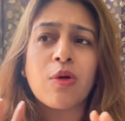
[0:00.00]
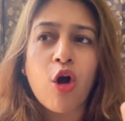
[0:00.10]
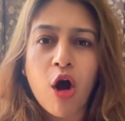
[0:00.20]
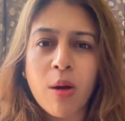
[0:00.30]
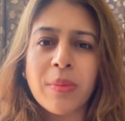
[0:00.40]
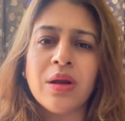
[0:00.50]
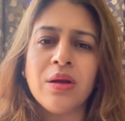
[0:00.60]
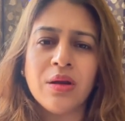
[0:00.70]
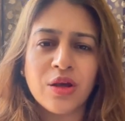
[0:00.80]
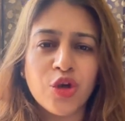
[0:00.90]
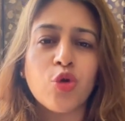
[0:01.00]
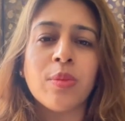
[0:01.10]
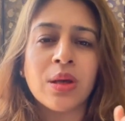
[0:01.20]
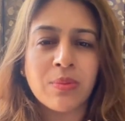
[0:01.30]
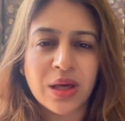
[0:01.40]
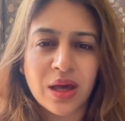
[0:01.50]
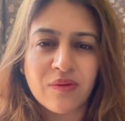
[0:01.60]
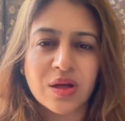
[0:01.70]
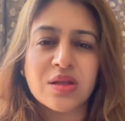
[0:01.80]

common human behavior.